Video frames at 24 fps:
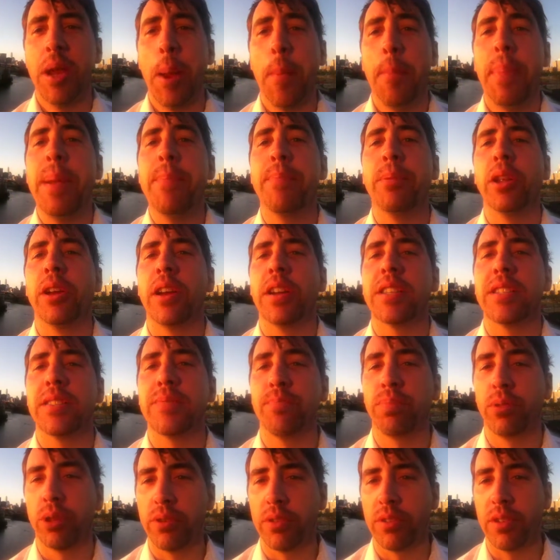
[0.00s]
People are
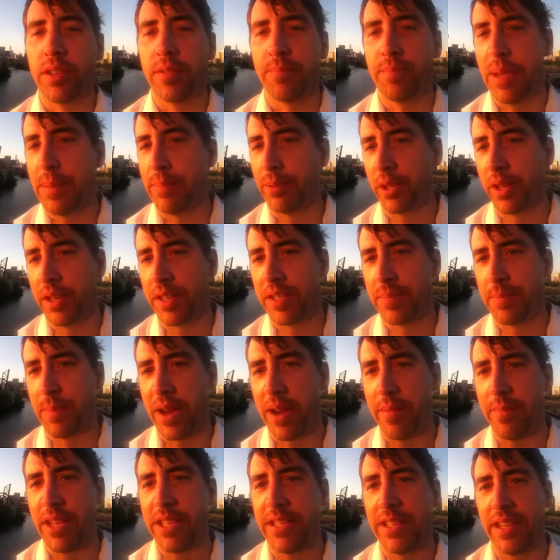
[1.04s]
exploring, people are
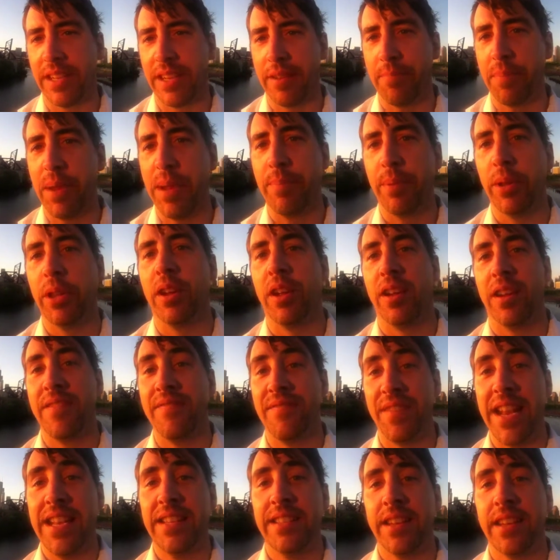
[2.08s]
experimenting, and people are
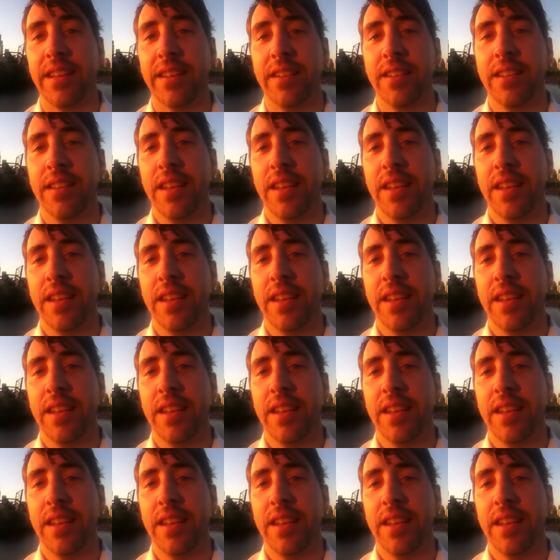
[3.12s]
inventing,